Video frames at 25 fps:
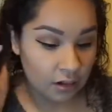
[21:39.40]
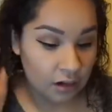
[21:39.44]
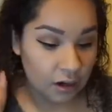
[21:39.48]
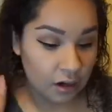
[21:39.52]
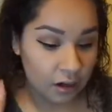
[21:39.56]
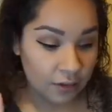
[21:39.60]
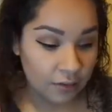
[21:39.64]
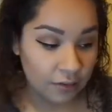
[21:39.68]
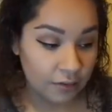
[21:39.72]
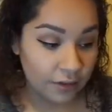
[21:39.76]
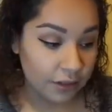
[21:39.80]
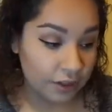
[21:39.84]

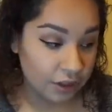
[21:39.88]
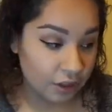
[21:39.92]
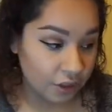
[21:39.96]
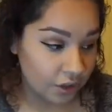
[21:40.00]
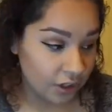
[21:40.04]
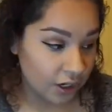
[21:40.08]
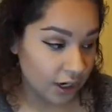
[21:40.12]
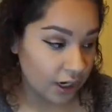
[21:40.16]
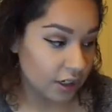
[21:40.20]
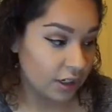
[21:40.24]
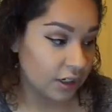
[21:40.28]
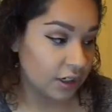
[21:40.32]
are really
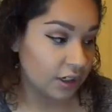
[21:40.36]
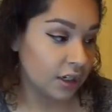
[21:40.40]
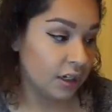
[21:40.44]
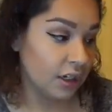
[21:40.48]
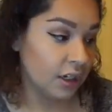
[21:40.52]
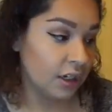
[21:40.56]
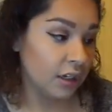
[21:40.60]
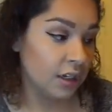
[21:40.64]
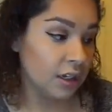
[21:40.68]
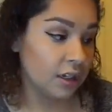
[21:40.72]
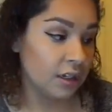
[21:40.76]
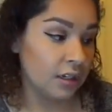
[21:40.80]

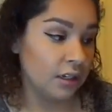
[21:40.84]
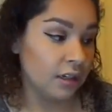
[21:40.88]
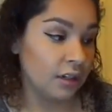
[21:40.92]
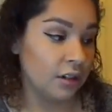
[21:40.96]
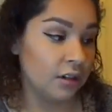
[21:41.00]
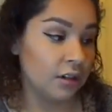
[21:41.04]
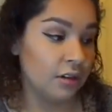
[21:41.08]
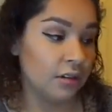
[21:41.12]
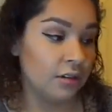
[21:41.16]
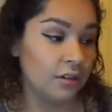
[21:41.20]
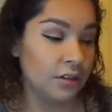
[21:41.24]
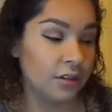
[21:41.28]
tragic, and,
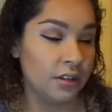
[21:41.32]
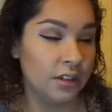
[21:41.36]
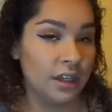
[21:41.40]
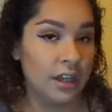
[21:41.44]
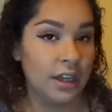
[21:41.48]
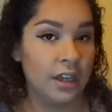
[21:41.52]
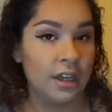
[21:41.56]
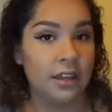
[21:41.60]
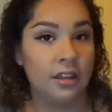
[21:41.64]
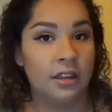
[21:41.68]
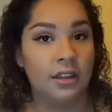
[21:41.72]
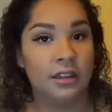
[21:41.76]
you know,
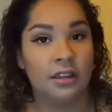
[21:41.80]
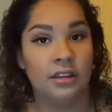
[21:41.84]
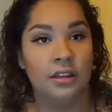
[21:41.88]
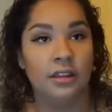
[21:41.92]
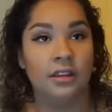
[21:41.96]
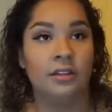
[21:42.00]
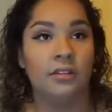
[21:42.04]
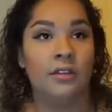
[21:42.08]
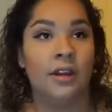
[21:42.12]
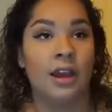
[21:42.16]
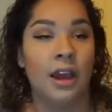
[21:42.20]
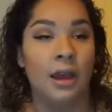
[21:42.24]
death, you
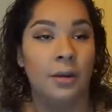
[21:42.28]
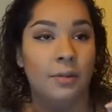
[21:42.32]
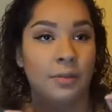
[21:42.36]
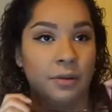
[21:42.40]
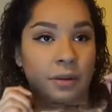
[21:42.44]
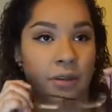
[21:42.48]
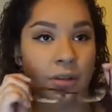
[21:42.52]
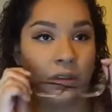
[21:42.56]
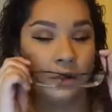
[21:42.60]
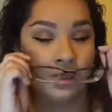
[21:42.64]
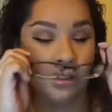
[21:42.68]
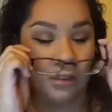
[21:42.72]
know,
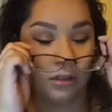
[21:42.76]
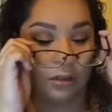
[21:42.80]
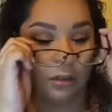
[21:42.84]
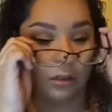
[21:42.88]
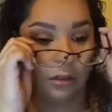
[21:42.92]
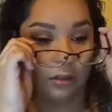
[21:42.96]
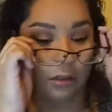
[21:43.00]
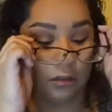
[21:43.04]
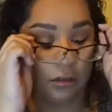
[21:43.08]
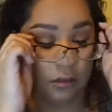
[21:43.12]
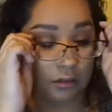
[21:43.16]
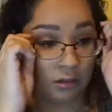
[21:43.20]
happens. And
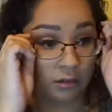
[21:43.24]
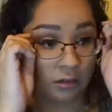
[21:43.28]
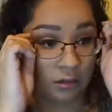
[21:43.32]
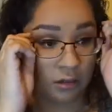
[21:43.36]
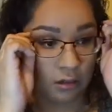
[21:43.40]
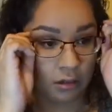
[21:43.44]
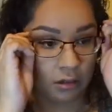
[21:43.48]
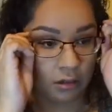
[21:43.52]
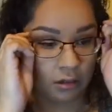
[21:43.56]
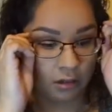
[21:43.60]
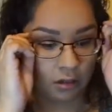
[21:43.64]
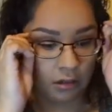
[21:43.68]

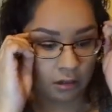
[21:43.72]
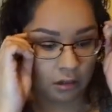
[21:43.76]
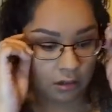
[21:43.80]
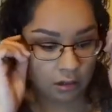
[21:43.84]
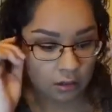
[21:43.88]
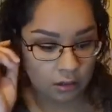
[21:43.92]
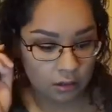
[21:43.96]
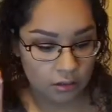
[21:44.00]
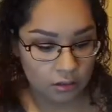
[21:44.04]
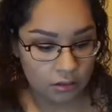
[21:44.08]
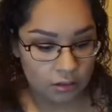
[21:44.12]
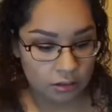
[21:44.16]

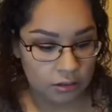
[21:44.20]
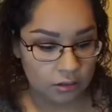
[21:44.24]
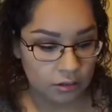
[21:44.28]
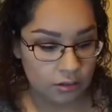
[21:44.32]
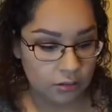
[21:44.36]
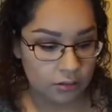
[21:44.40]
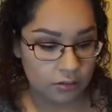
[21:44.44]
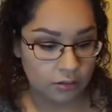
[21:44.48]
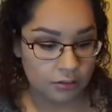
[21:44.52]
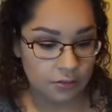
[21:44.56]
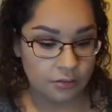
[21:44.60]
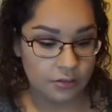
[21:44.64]

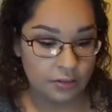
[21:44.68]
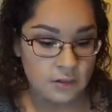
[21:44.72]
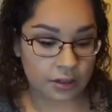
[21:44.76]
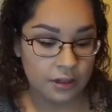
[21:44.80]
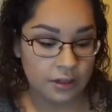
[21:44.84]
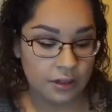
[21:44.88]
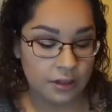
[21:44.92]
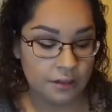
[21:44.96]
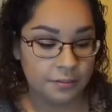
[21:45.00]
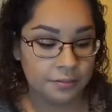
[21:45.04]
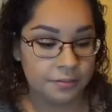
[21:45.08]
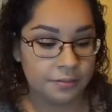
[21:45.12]
so
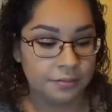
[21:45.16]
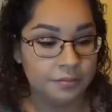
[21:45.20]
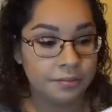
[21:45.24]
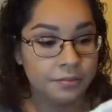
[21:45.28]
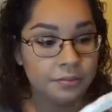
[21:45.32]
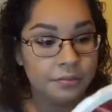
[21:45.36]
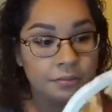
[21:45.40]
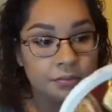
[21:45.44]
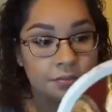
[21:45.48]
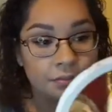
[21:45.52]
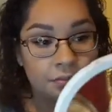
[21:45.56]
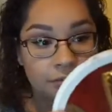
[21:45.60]

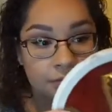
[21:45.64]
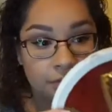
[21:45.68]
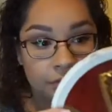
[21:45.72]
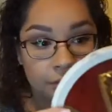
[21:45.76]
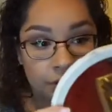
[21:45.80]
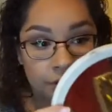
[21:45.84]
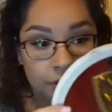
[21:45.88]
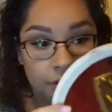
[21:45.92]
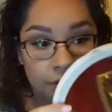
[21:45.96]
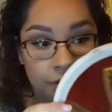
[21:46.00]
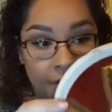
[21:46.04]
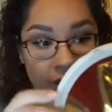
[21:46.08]

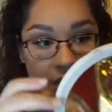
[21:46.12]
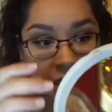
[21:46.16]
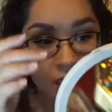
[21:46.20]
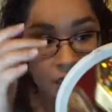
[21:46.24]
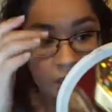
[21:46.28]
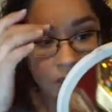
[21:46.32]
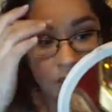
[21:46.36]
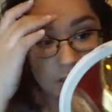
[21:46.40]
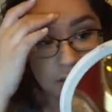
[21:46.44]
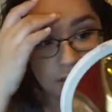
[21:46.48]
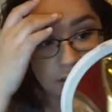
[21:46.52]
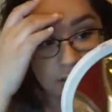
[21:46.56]

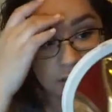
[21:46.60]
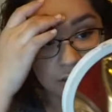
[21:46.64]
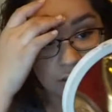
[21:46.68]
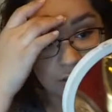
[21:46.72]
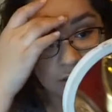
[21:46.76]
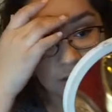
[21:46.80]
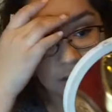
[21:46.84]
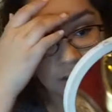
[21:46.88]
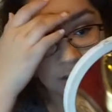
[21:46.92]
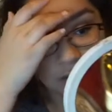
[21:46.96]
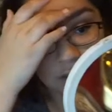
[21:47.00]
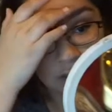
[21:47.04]
yeah, so
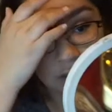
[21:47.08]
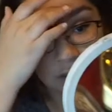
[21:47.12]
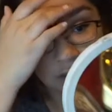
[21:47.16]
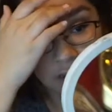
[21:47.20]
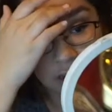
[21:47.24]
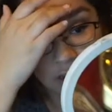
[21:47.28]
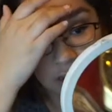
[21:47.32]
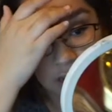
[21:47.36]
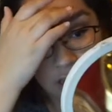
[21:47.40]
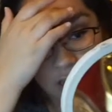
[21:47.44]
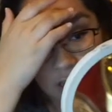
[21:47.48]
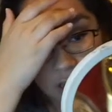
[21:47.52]

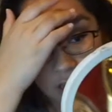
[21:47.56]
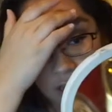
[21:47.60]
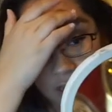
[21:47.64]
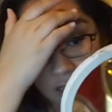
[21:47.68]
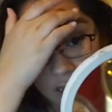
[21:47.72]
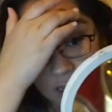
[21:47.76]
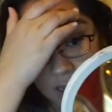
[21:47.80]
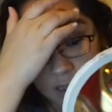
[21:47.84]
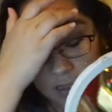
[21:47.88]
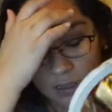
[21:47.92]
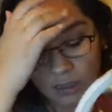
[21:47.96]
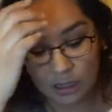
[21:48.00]

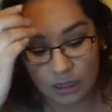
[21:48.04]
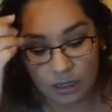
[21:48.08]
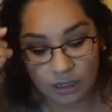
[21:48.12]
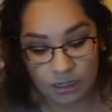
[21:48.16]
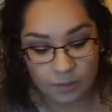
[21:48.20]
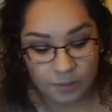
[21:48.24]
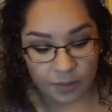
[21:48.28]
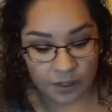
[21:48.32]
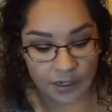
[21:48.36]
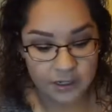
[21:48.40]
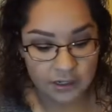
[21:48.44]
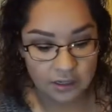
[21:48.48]
that is
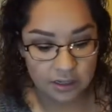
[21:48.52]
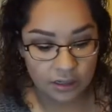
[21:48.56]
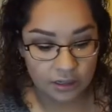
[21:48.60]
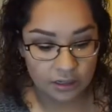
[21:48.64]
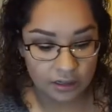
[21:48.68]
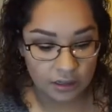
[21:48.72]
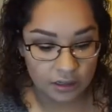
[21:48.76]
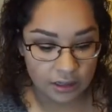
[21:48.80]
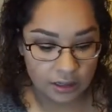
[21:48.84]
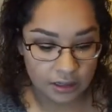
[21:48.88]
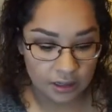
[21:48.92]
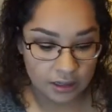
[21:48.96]

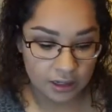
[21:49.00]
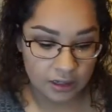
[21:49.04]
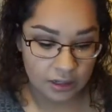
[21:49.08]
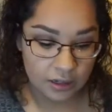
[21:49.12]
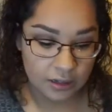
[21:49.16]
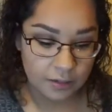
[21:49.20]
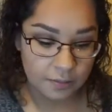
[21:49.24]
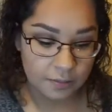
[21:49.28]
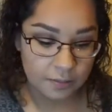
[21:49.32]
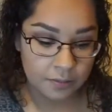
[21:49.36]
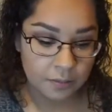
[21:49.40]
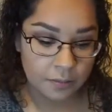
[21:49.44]

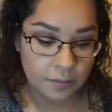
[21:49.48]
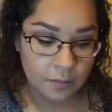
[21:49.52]
basically